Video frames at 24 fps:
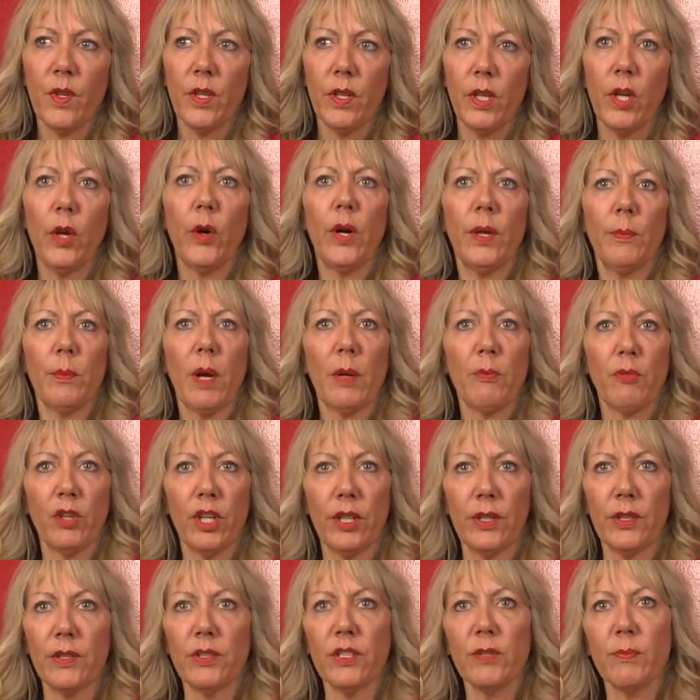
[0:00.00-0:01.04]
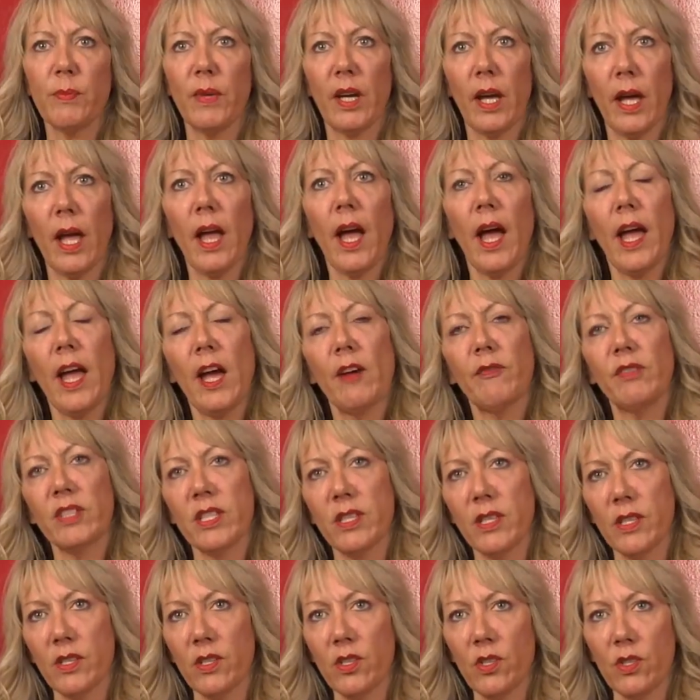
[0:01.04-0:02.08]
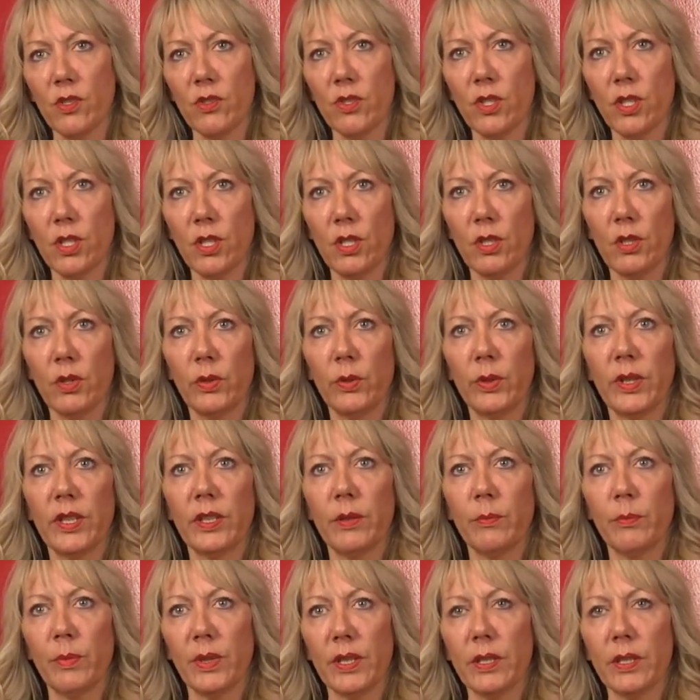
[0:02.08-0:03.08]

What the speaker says: and my brothers. I have a sister too,